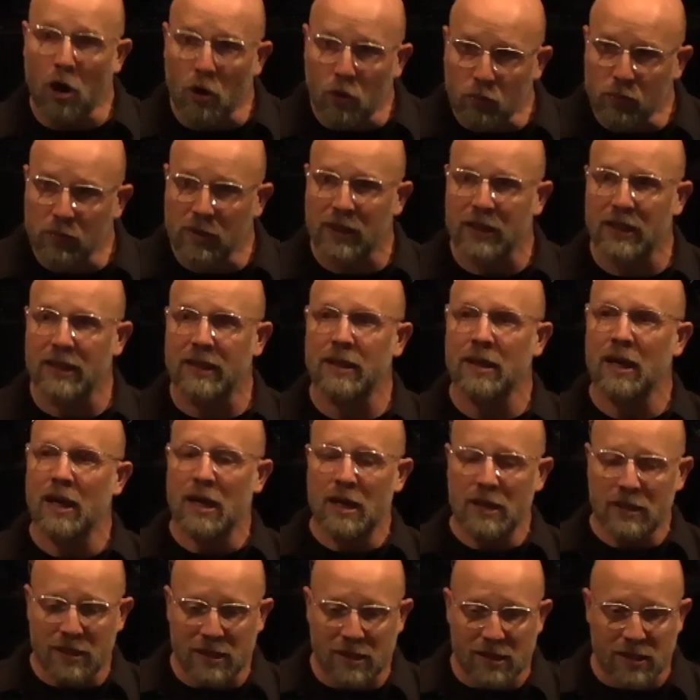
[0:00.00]
only
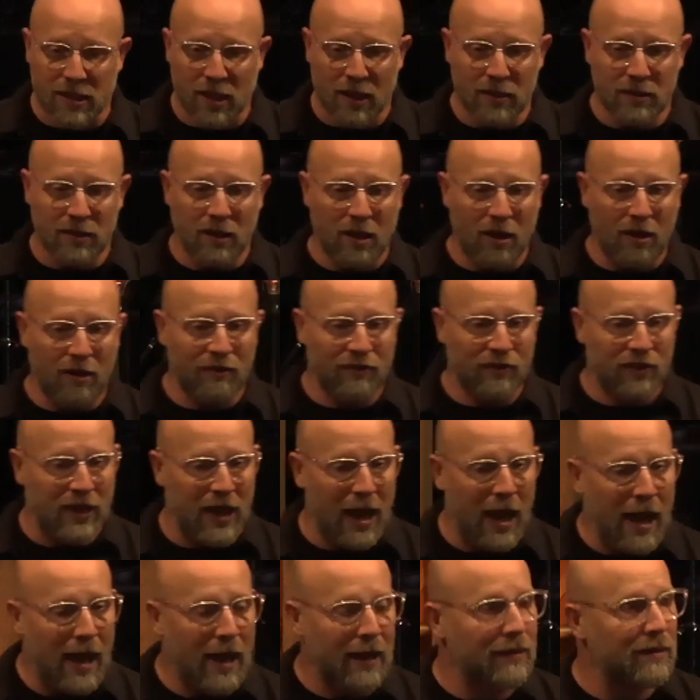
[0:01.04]
Son of
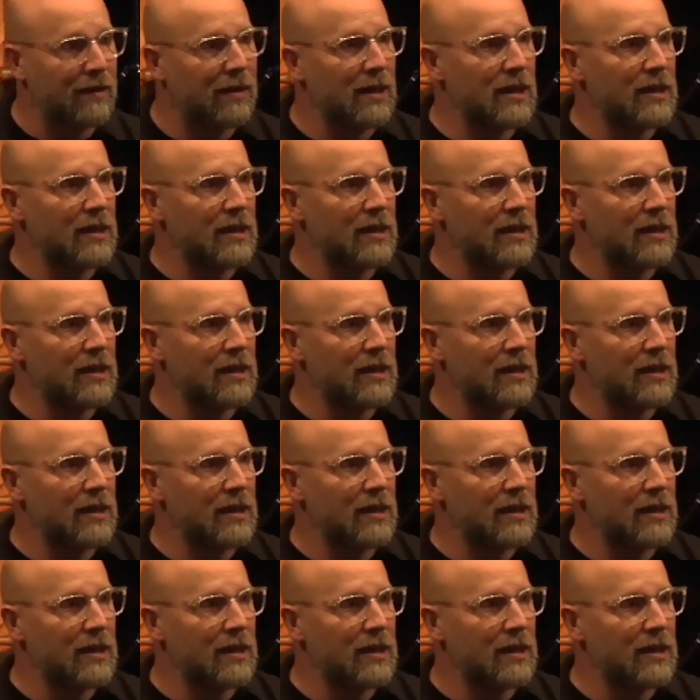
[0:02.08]
God.